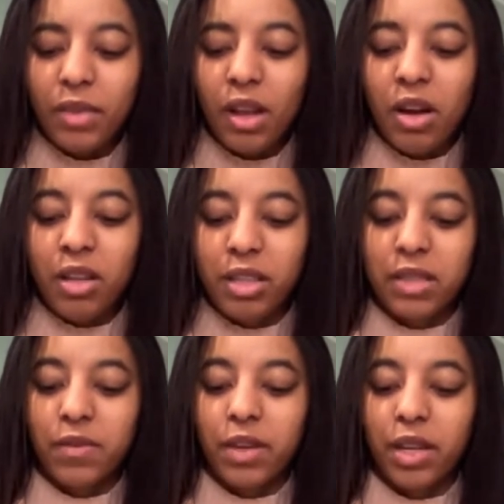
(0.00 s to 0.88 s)
on this
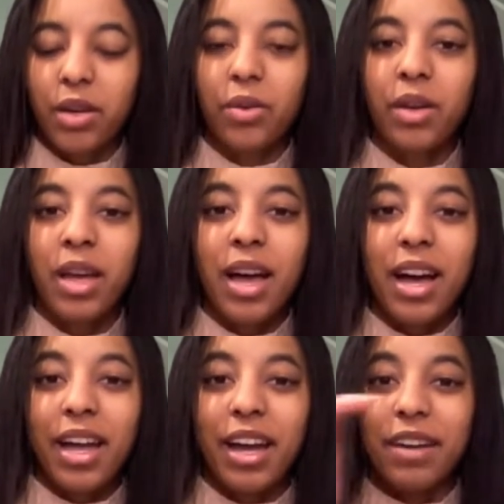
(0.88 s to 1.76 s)
video.
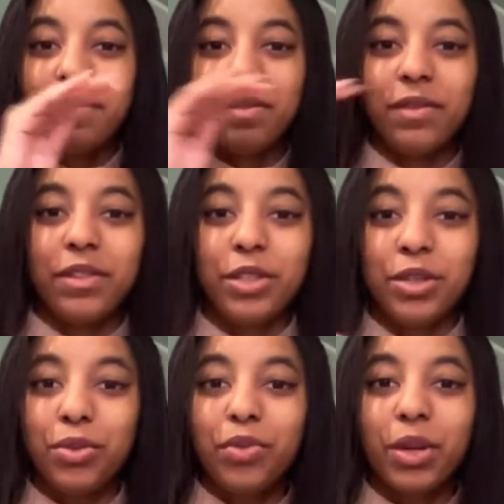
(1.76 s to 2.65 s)
I have
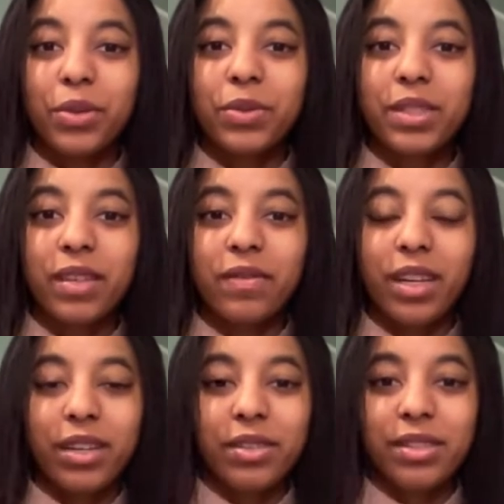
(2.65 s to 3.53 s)
2 rows of
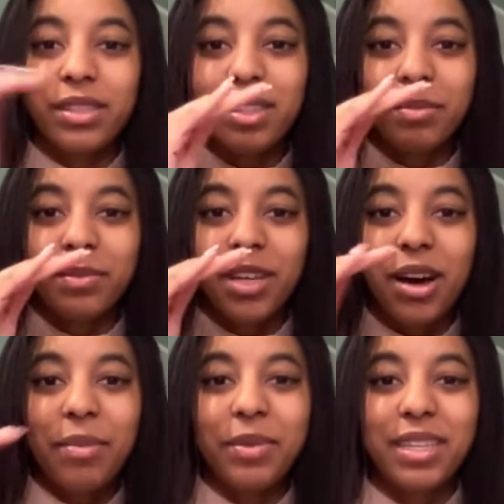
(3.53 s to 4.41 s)
nails. The
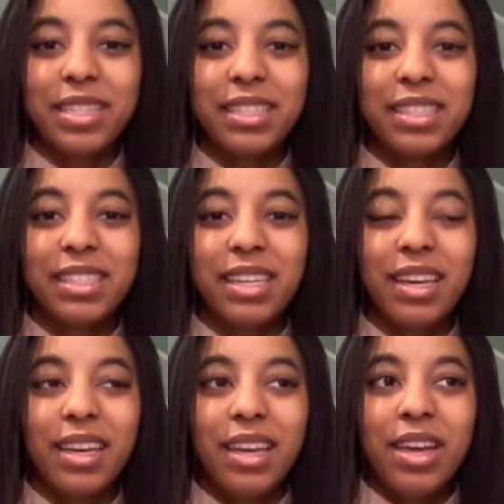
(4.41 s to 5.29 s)
top is
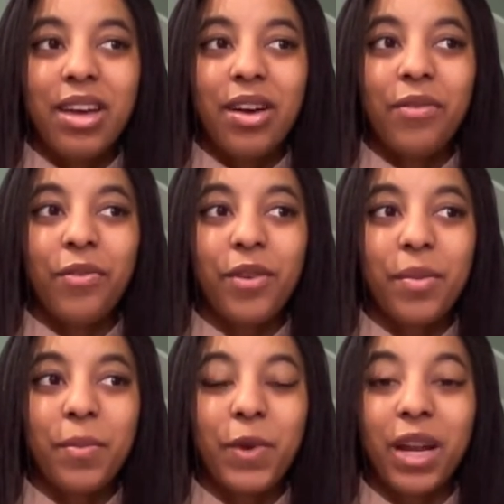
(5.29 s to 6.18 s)

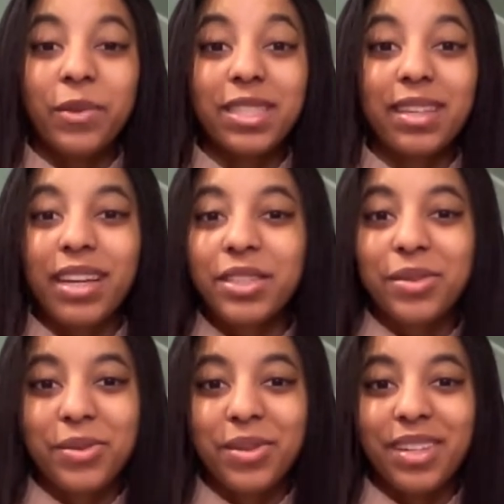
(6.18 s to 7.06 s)
from when I was in high
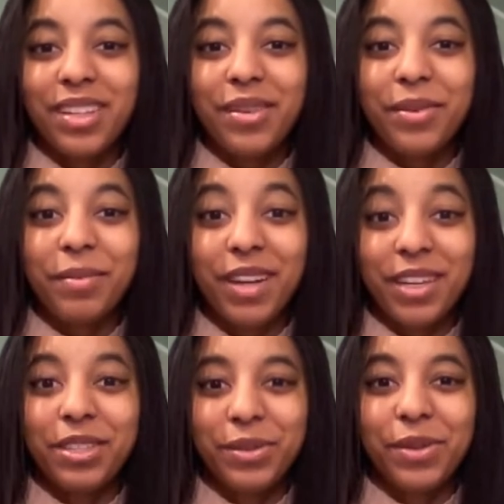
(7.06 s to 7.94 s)
school, when my
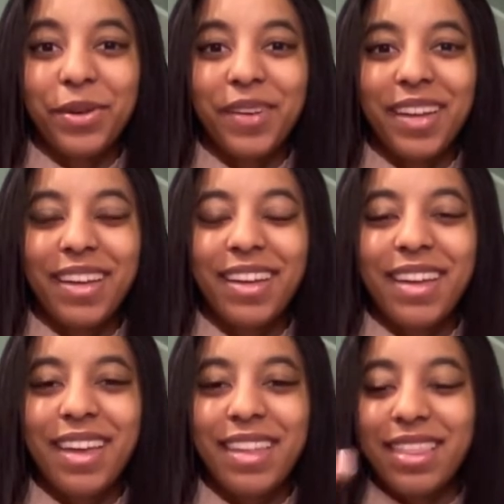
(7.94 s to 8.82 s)
nails were growing,
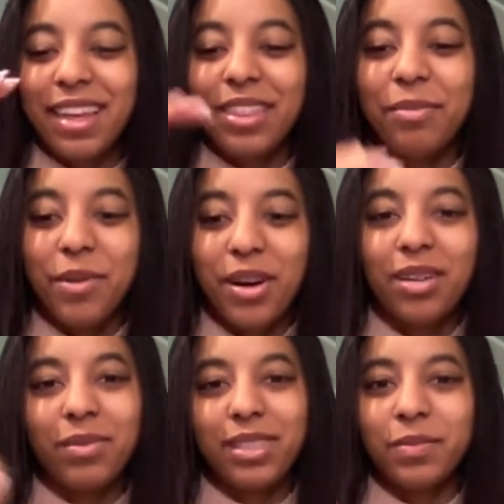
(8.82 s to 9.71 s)
and then the
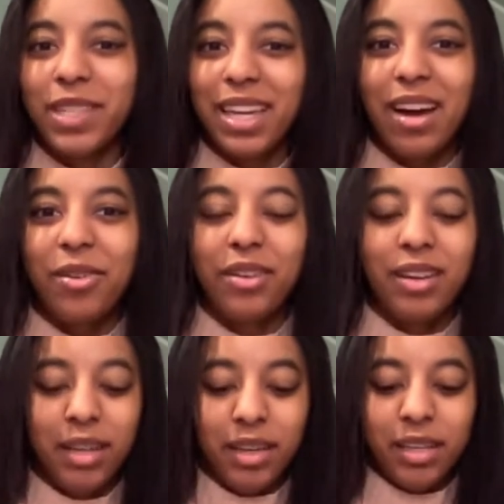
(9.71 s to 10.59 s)
bottom is me now.
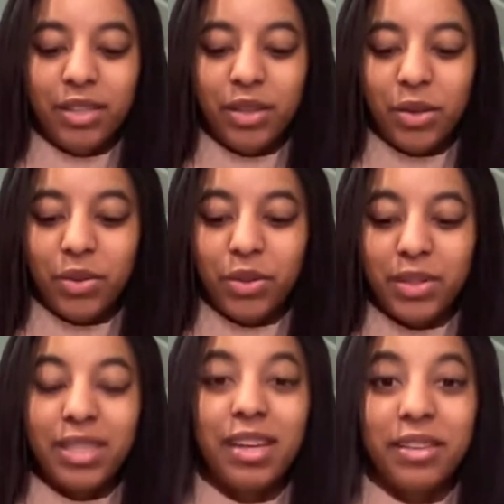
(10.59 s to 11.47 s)
So you
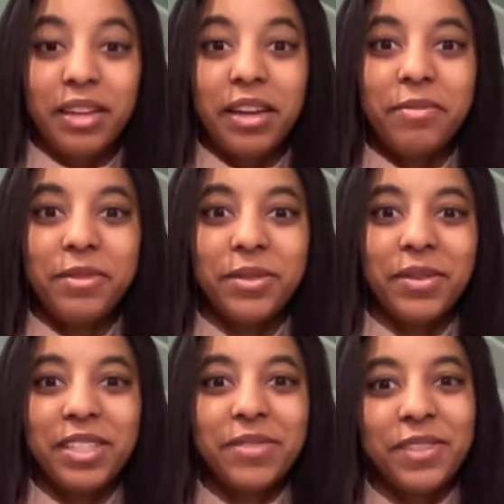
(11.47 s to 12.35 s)
can tell that I've been doing
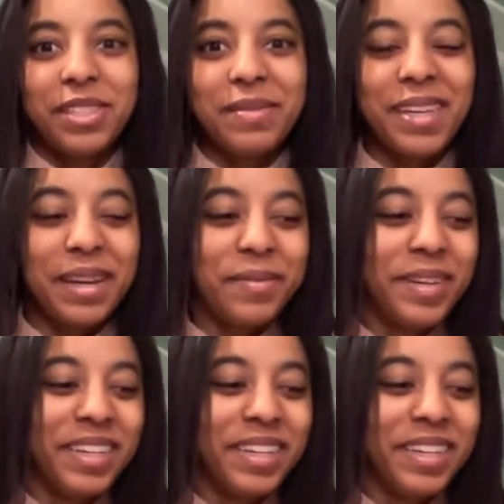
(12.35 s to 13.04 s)
this for some time.